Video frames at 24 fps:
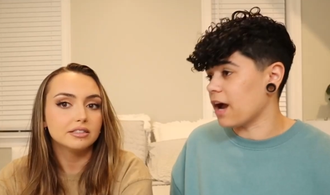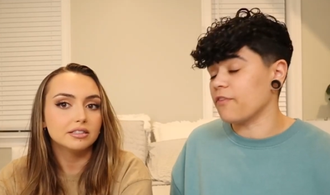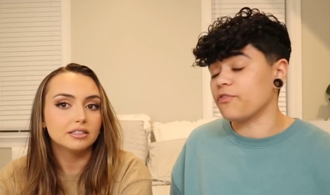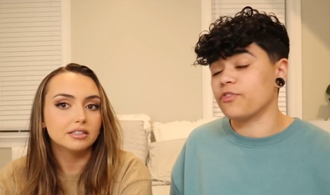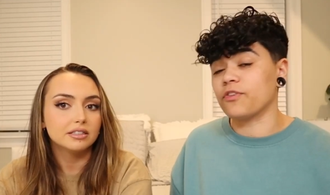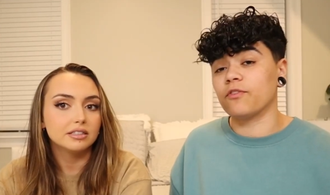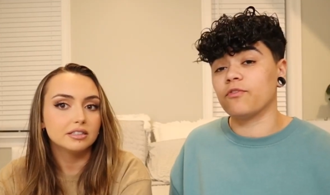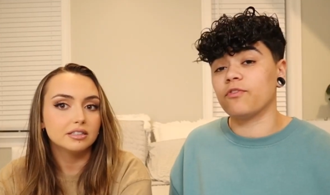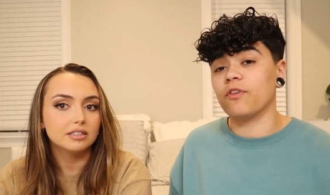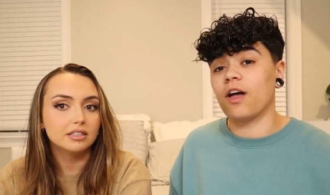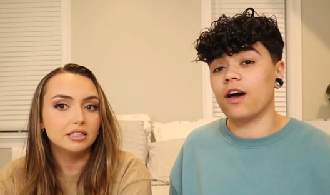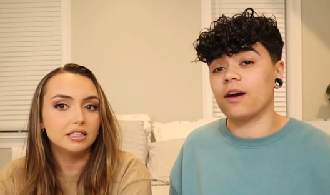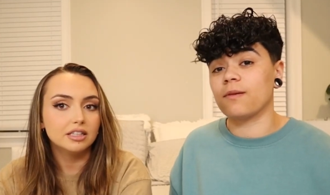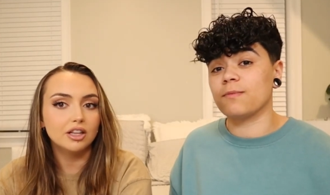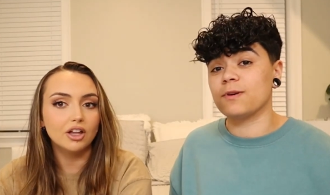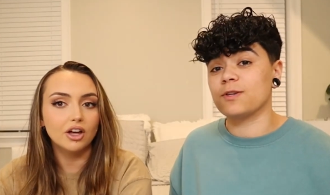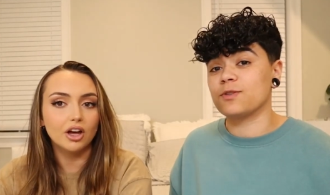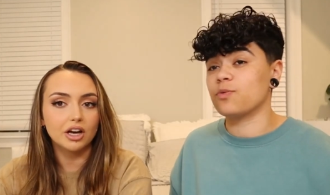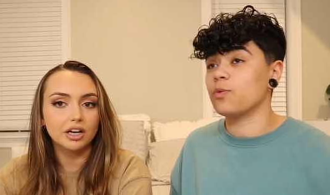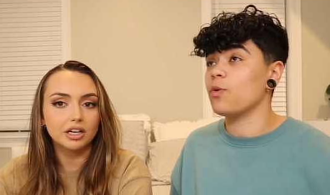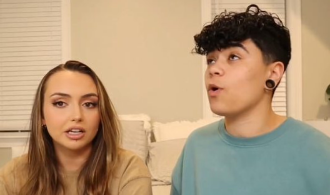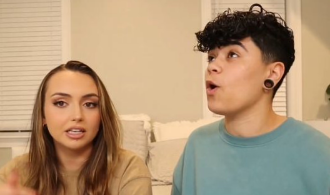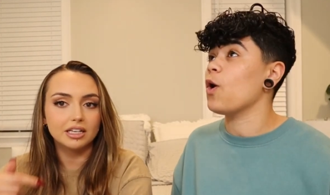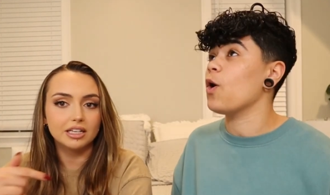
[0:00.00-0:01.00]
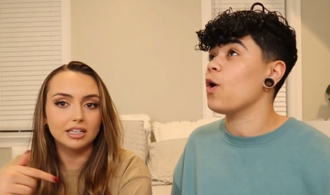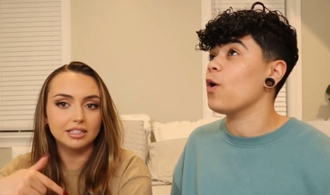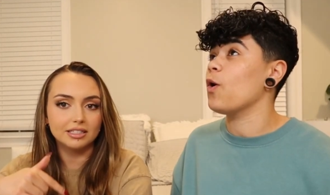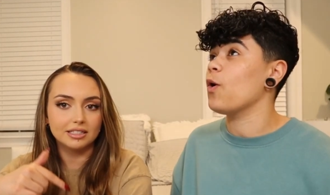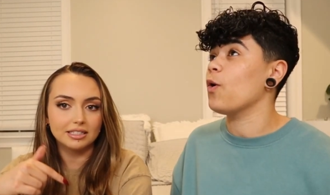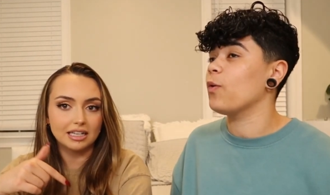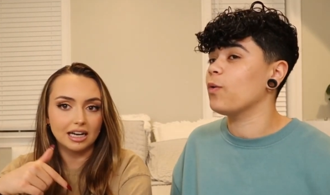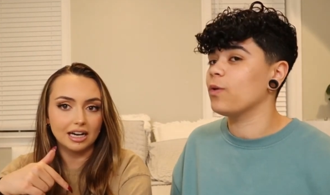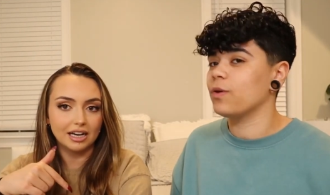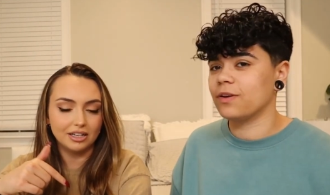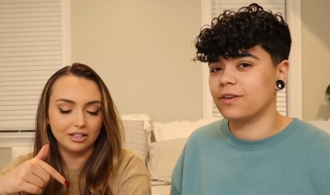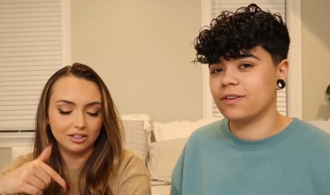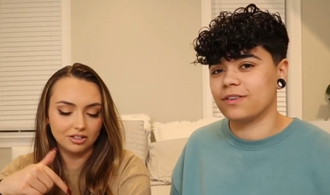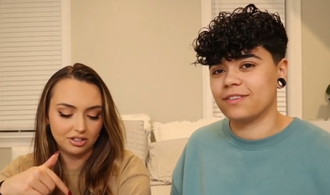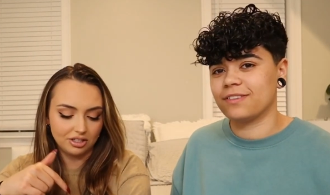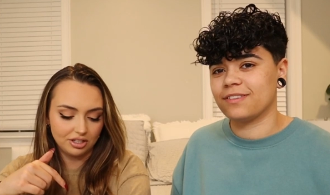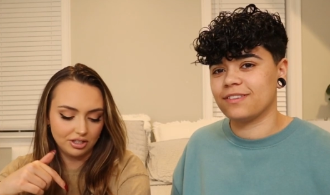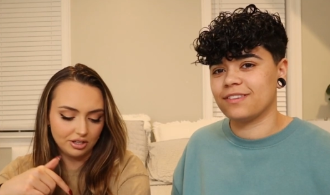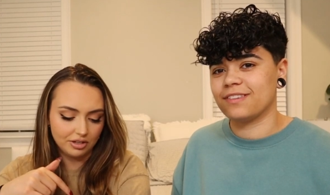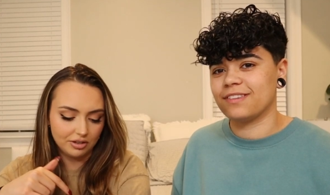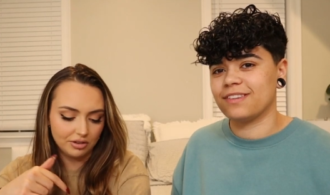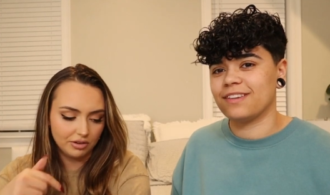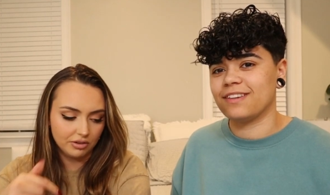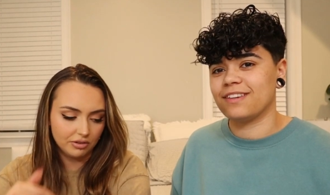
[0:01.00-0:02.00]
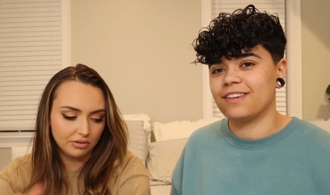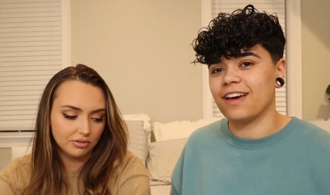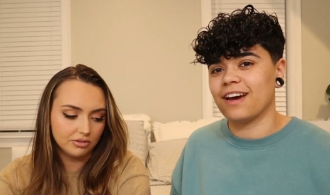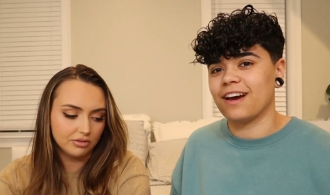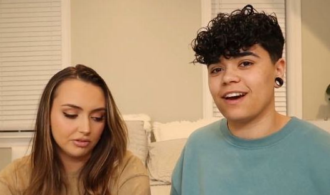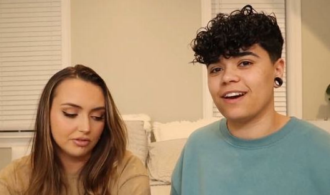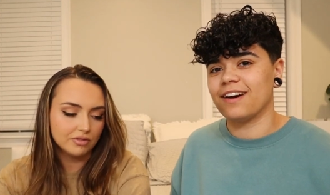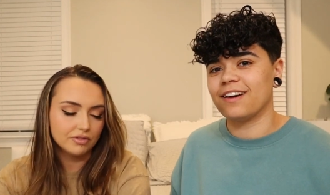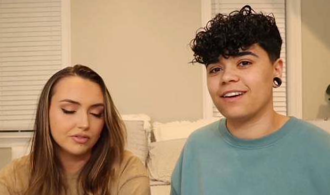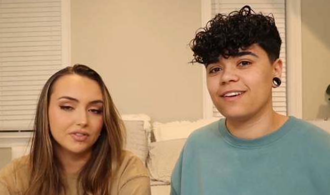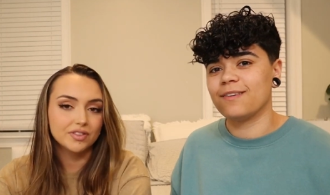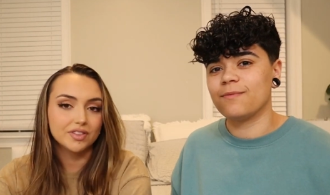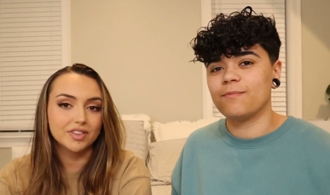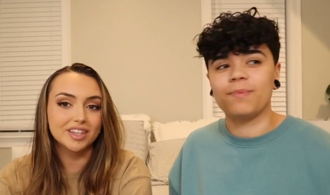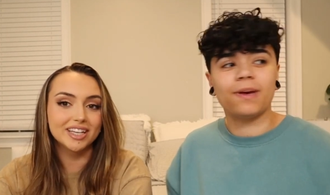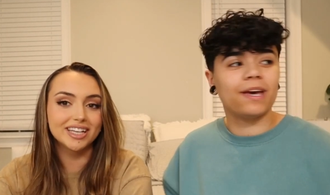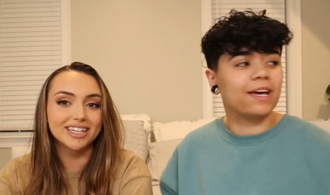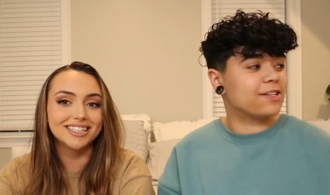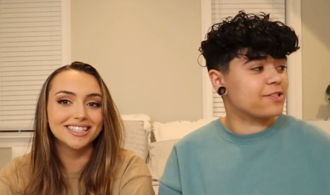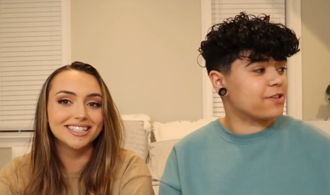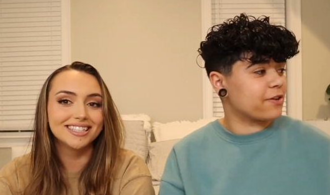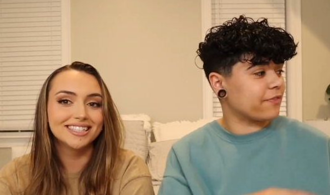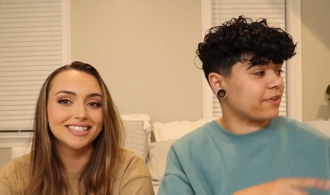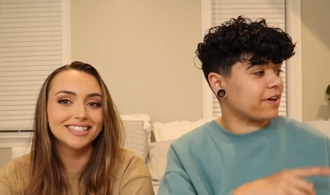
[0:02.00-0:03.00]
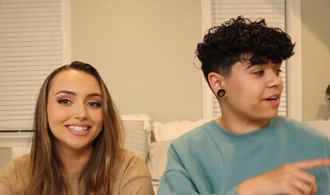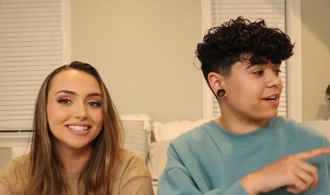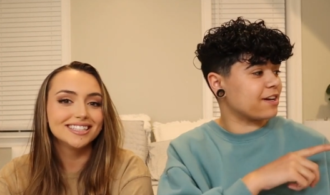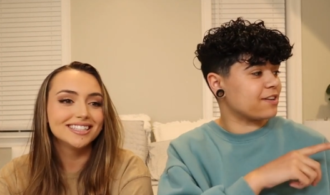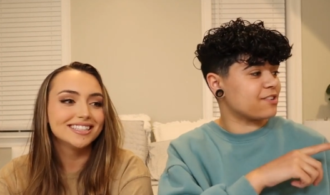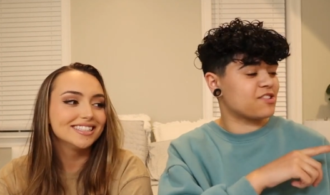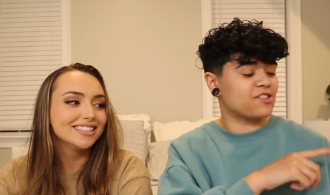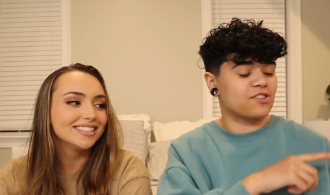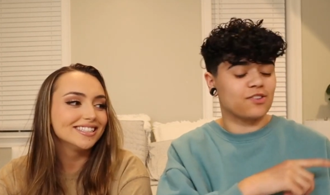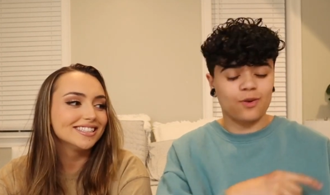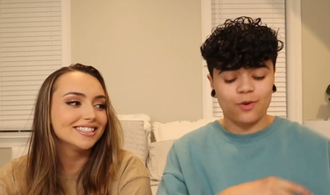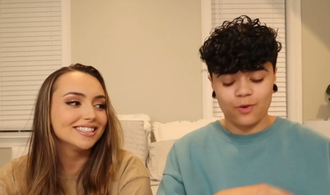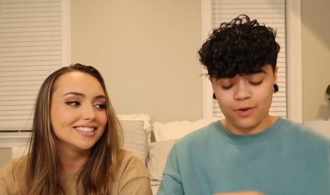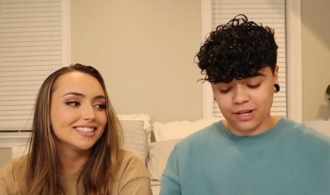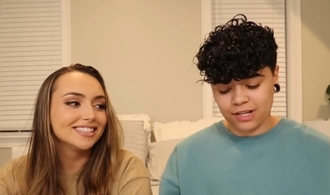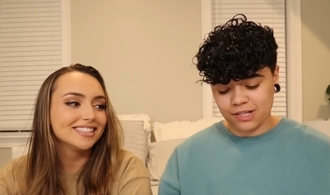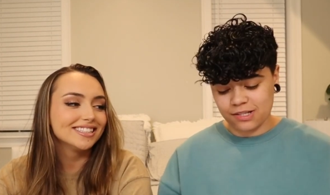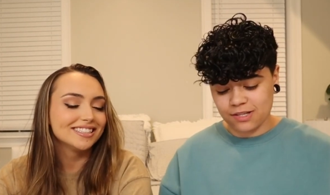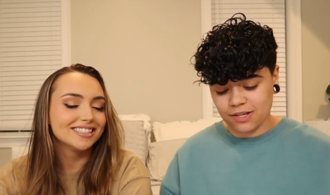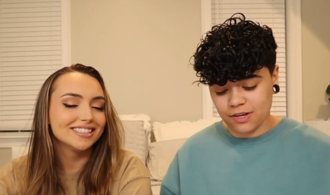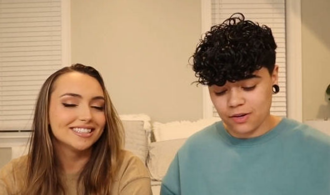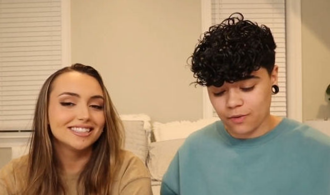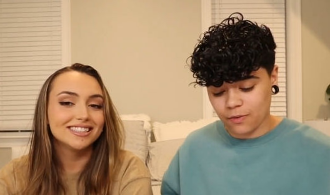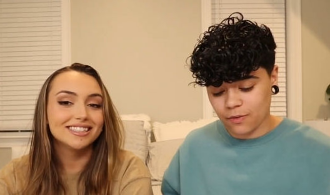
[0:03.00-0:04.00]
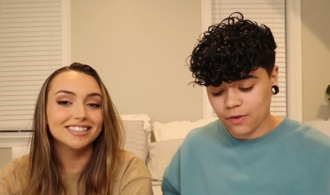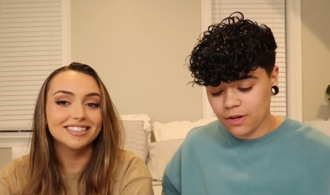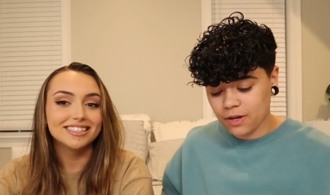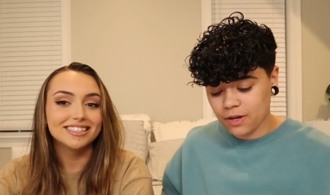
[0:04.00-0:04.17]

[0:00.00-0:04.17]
Speaker 1: After Vlogmas, Look, woo! tired too. Yeah. Pig's over here snoring too.